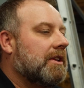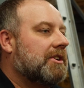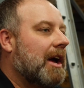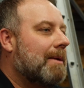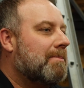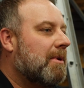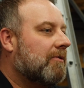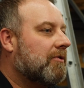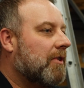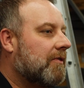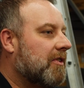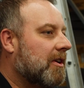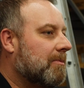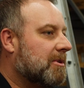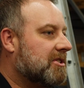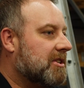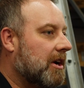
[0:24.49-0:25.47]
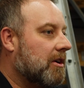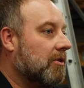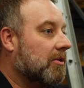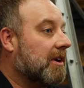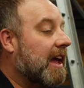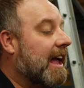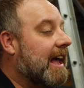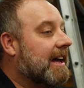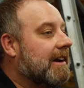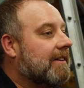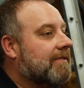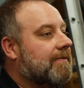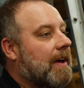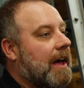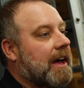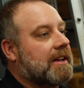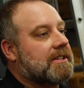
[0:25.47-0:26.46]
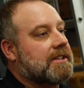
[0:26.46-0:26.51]
The type of roofing material can
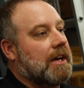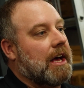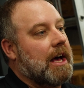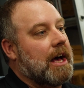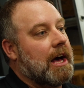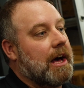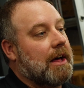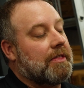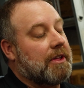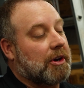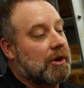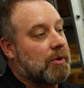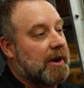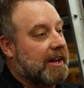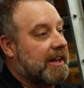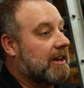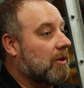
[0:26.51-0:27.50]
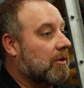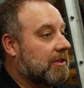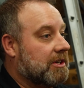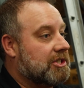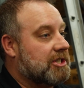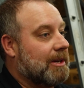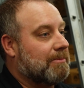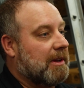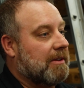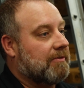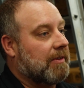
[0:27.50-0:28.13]
affect the cricket or the chimney